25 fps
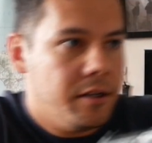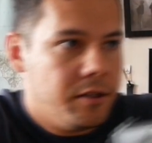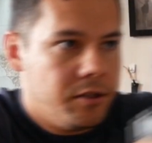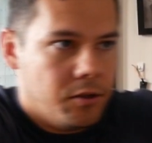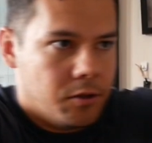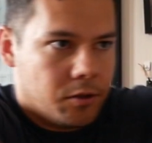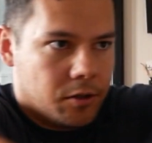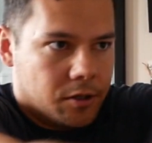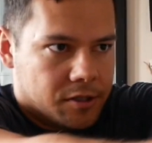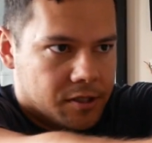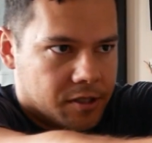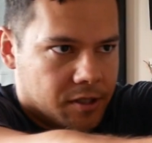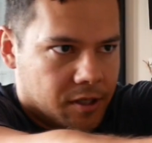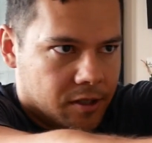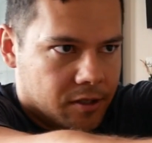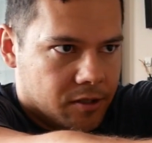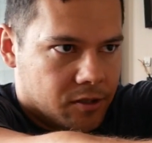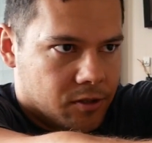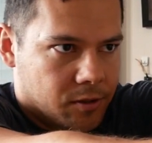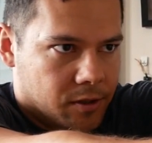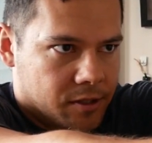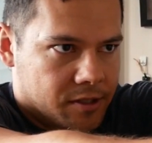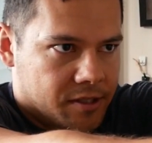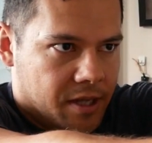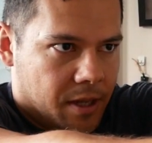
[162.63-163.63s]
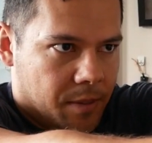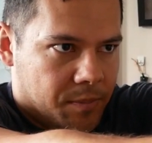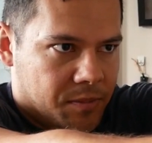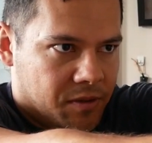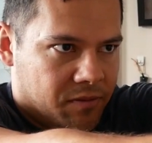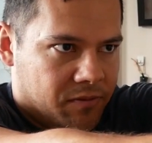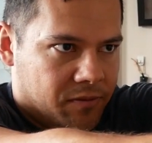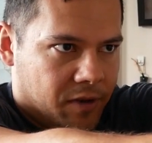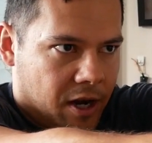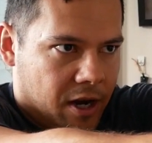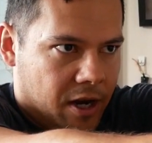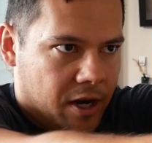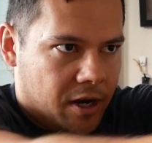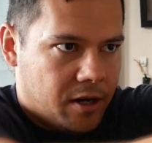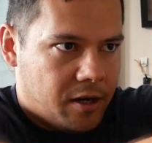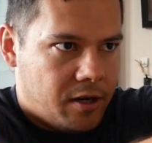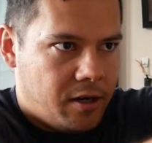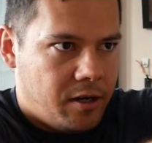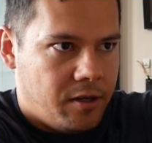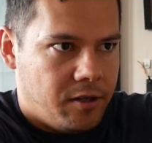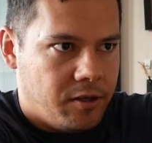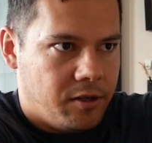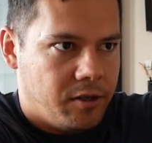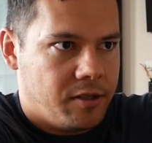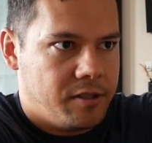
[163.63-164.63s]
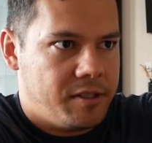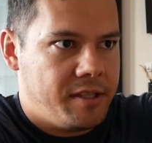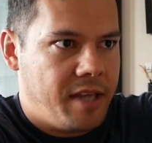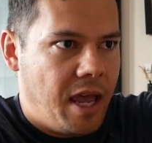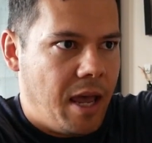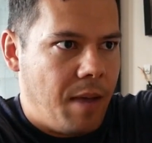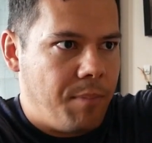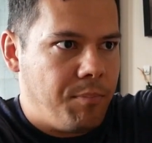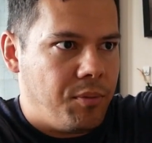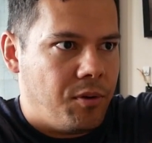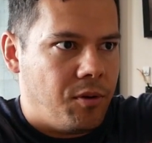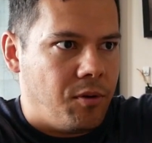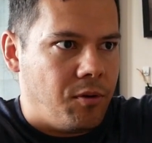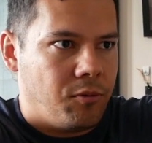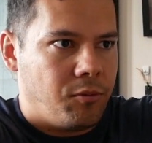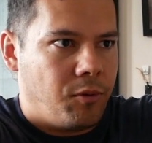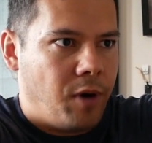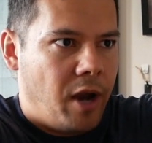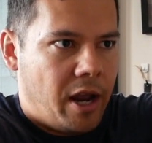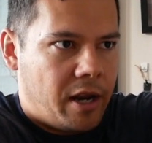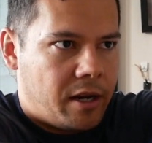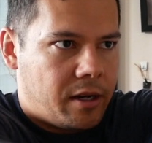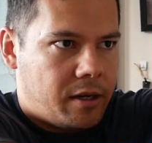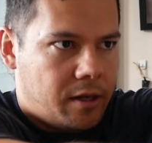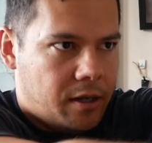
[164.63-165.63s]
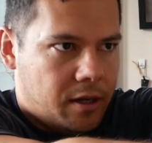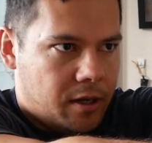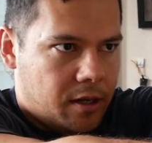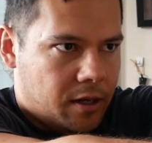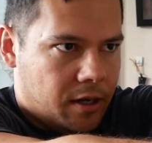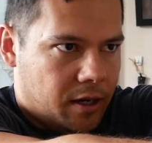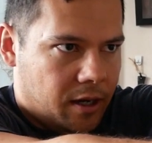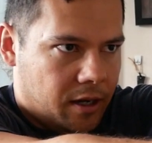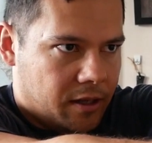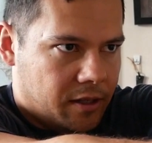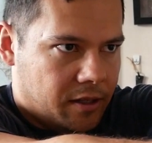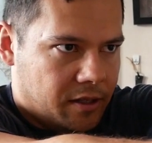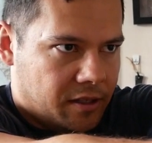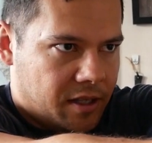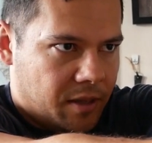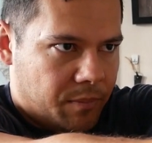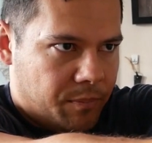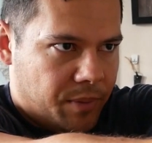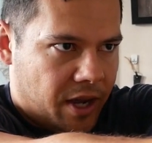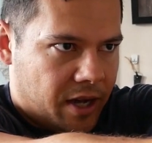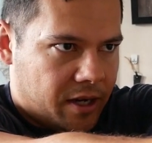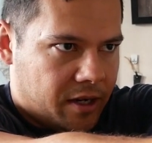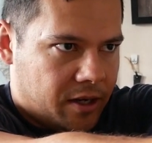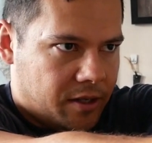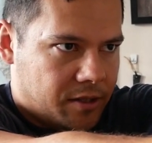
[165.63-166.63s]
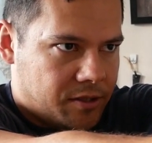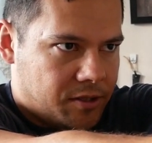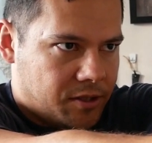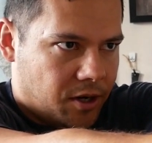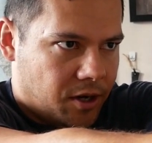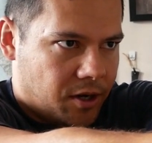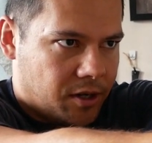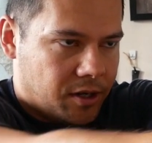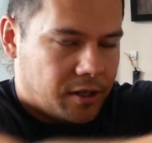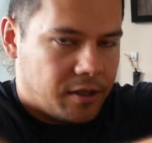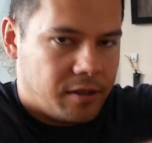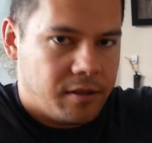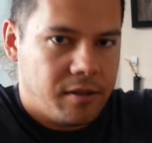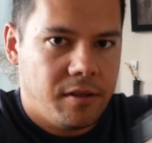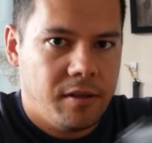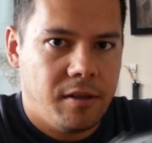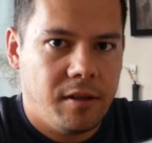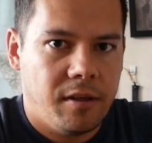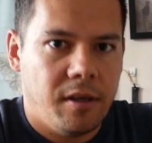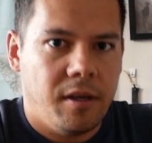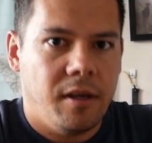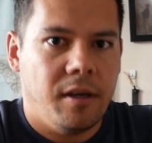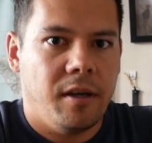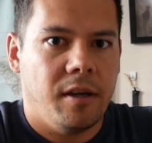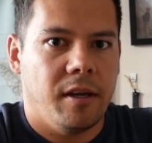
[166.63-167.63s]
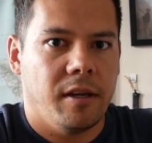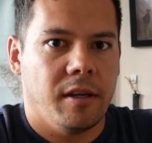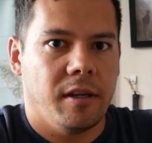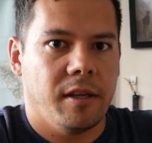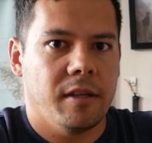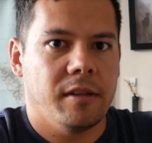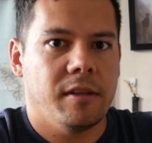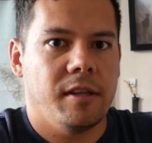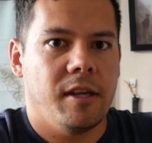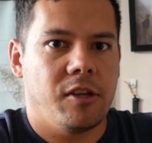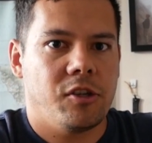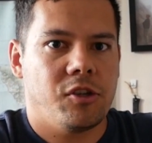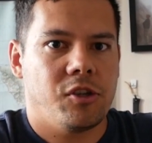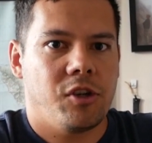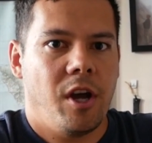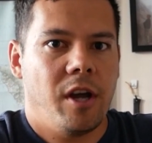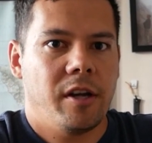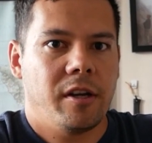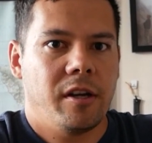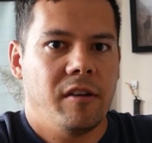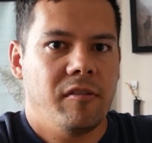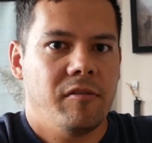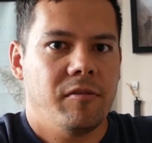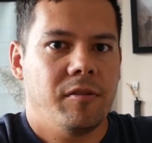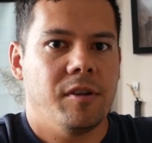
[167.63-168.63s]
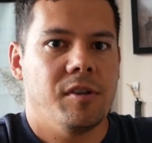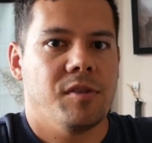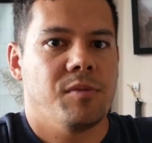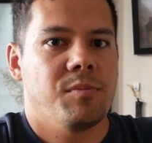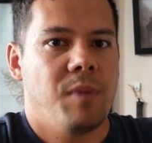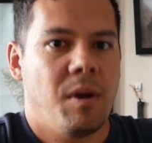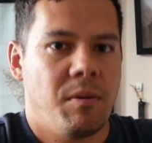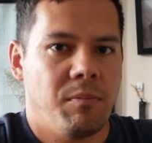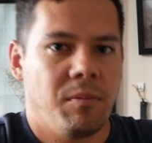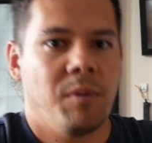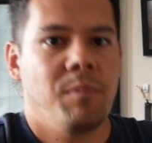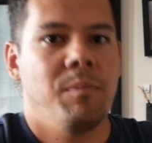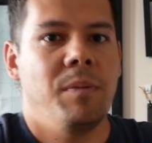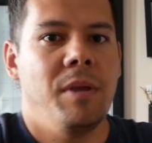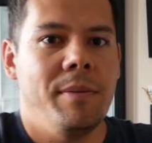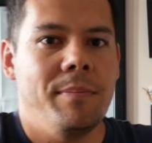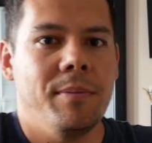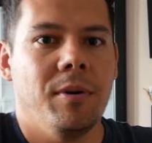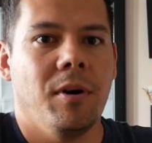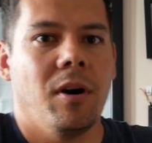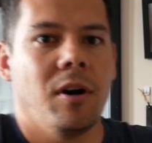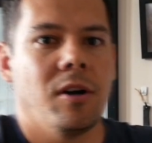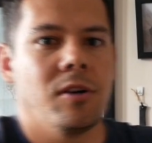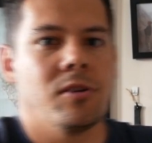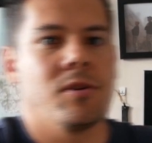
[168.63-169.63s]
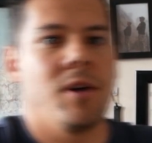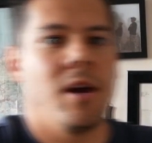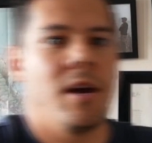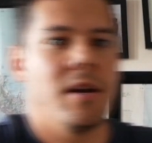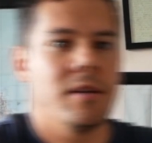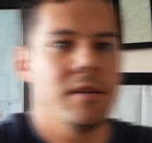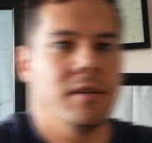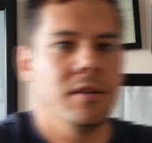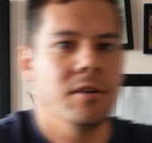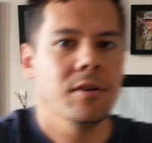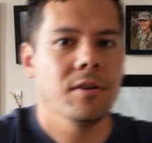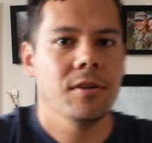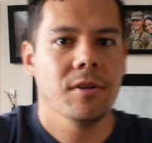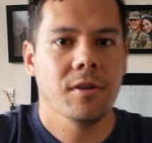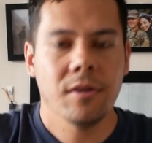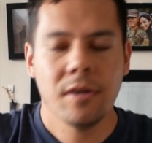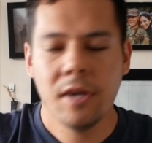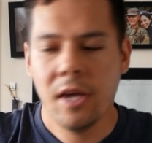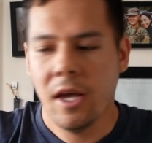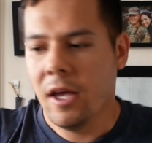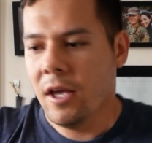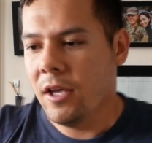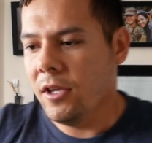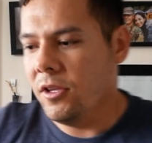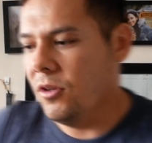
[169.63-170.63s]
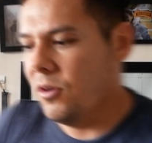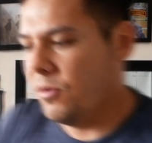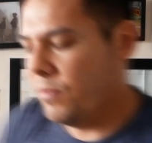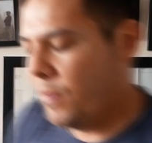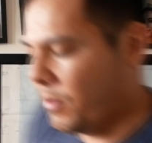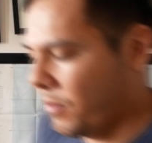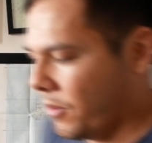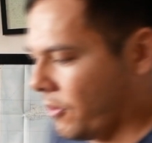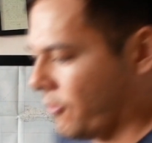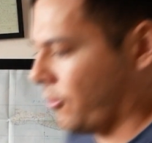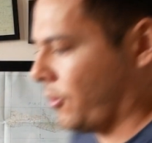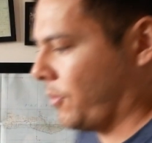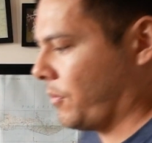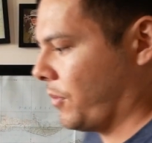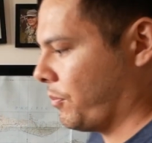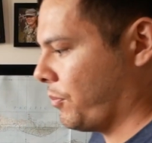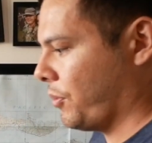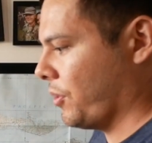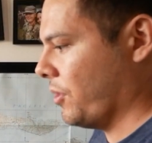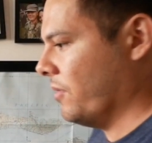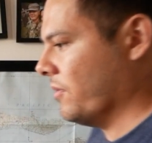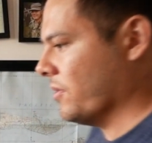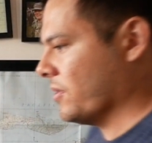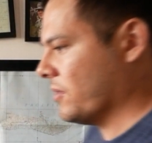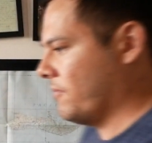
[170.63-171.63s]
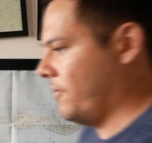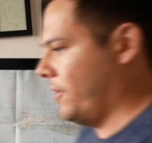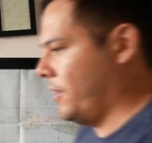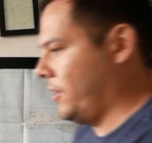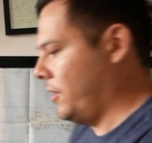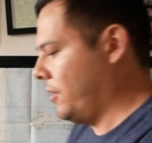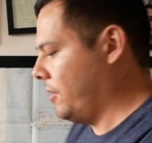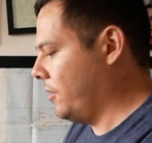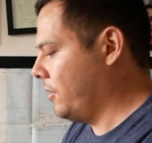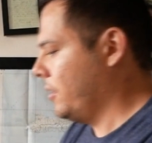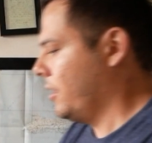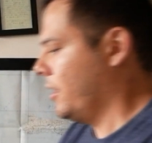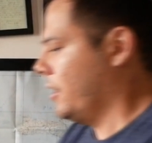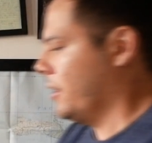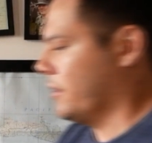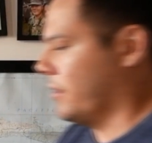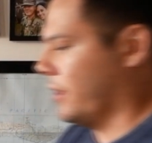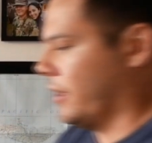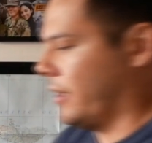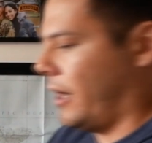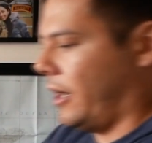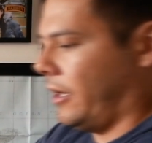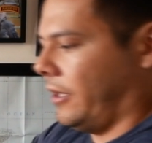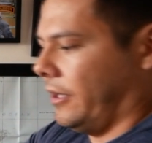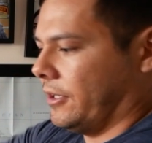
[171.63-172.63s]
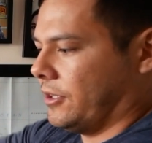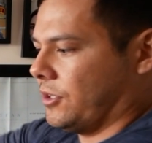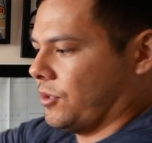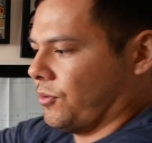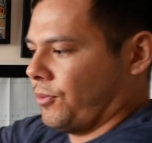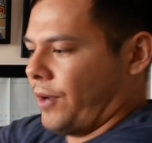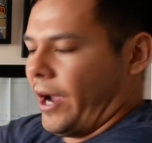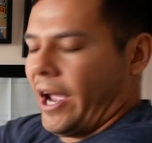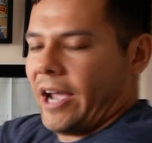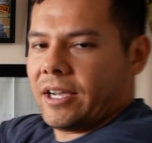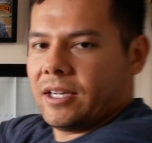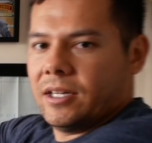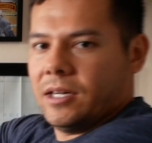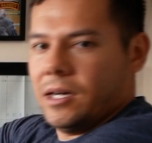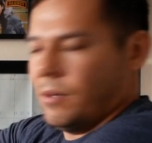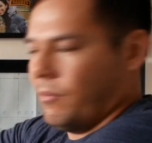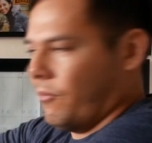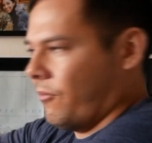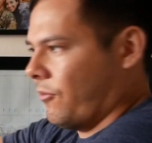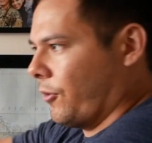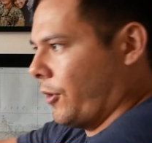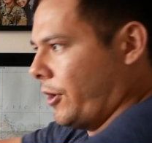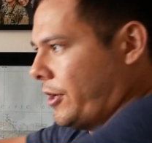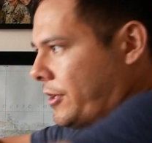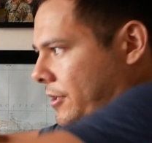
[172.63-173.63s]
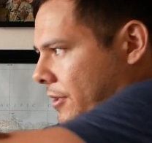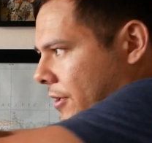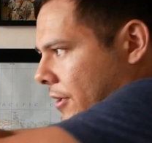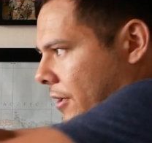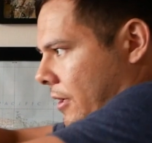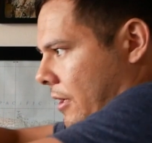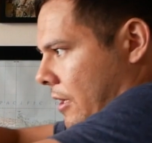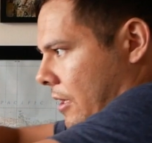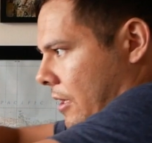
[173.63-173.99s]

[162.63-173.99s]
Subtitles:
You're going to attempt to fire, you're going to tap, rack, and then get back on target and get that shot off. Because remember, people are trying to kill you. You remember from a previous video that I like to rack up front,